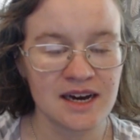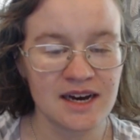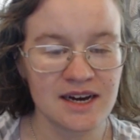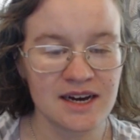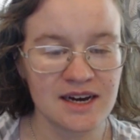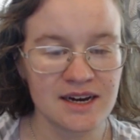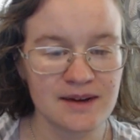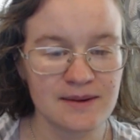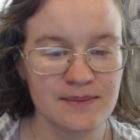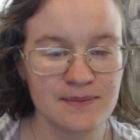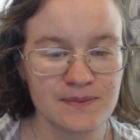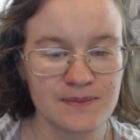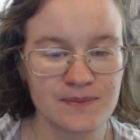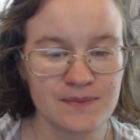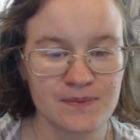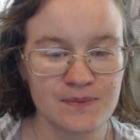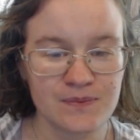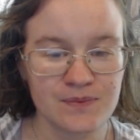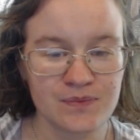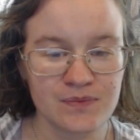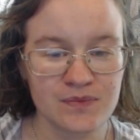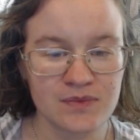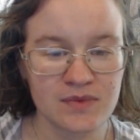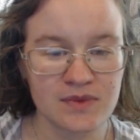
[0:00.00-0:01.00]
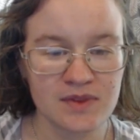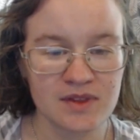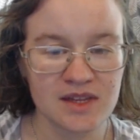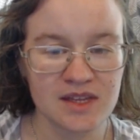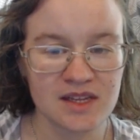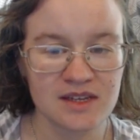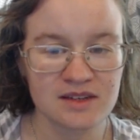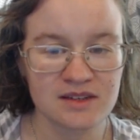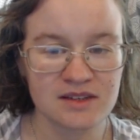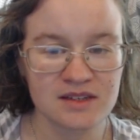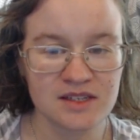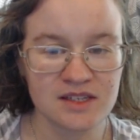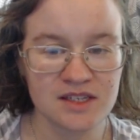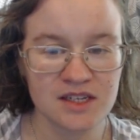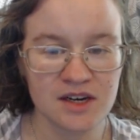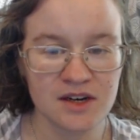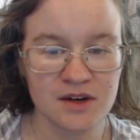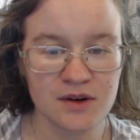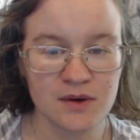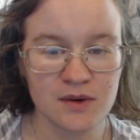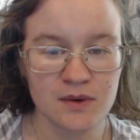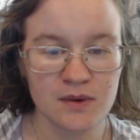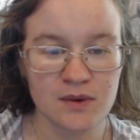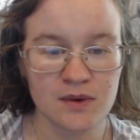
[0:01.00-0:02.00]
Um,
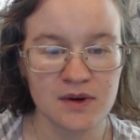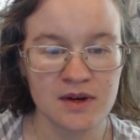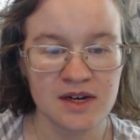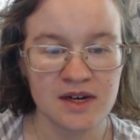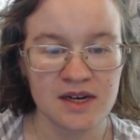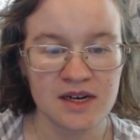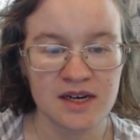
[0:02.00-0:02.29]
so,